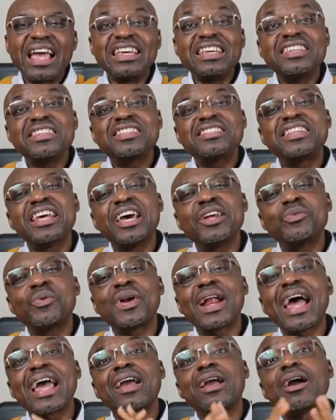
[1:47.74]
Instead,
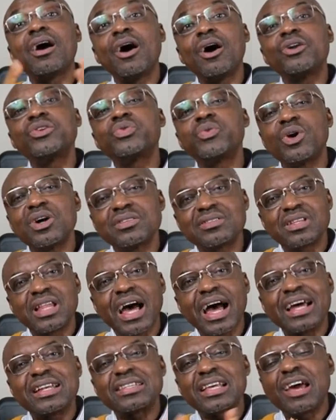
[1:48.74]
what I got was
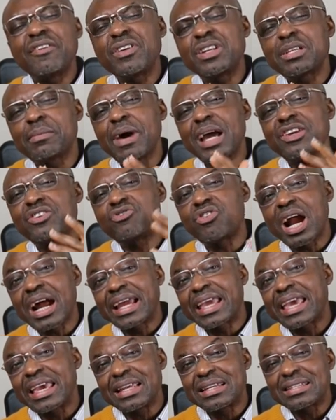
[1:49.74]
that every time I
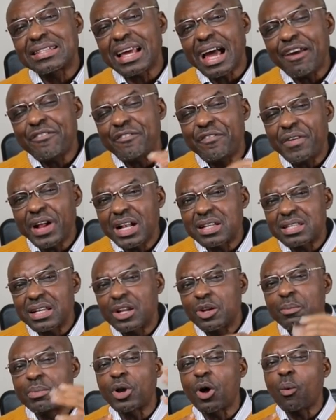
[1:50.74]
drank it, I felt a
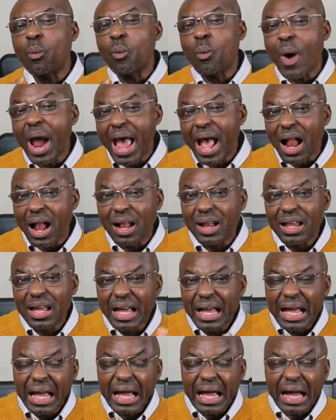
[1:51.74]
little bit unwell.
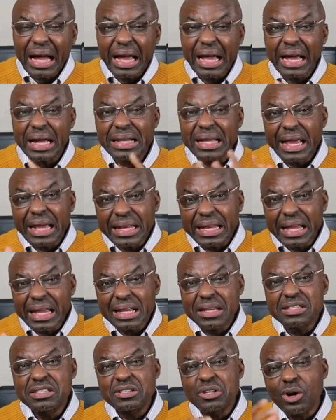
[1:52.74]
I had
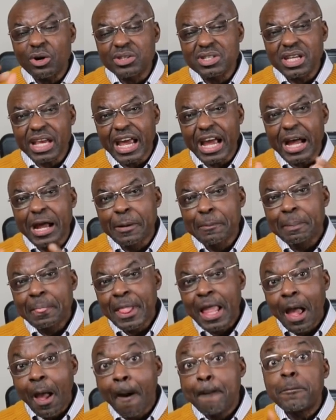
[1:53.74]
headaches, nausea.
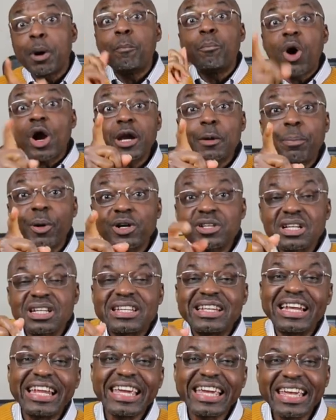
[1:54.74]
But more
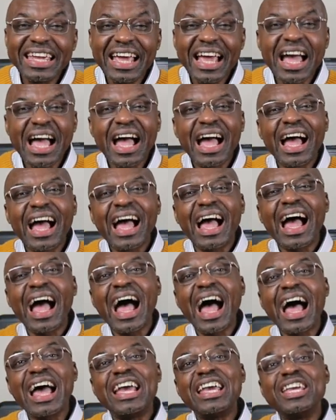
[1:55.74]
importantly,
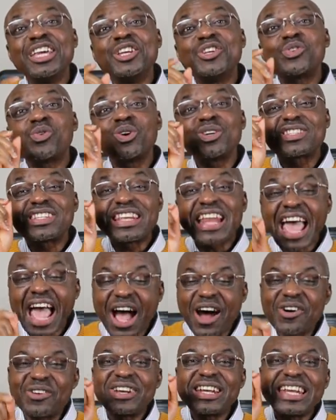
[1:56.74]
it was
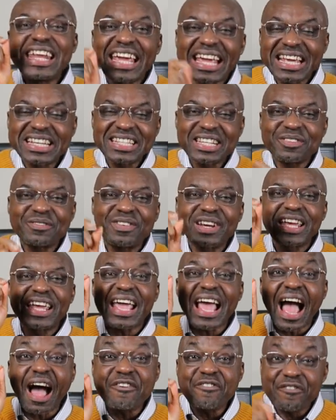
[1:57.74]
now
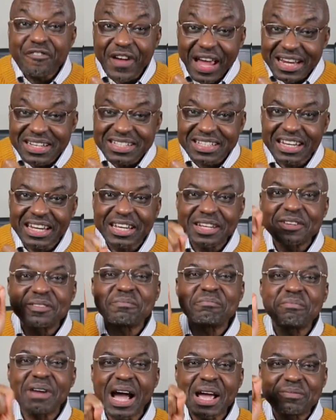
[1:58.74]
negatively
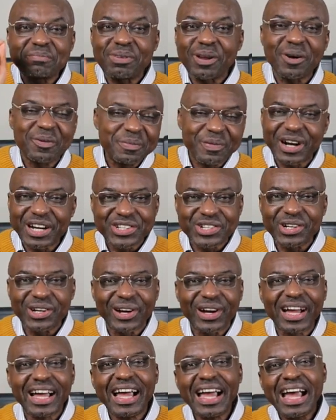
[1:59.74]
affecting my blood
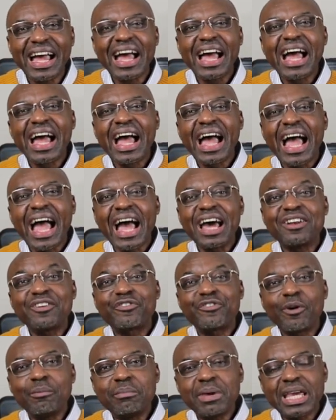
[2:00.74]
pressure.
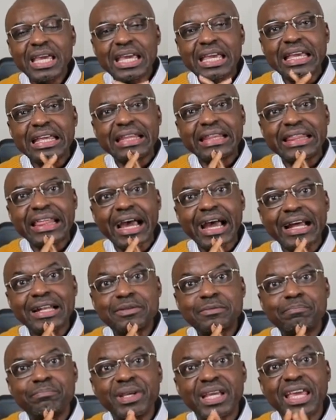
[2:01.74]
And for me,
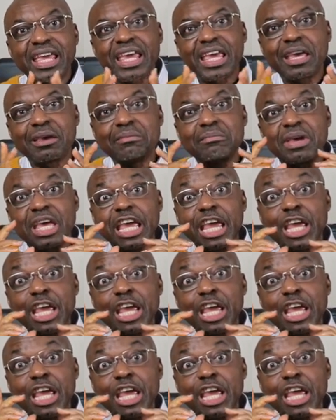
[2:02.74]
that became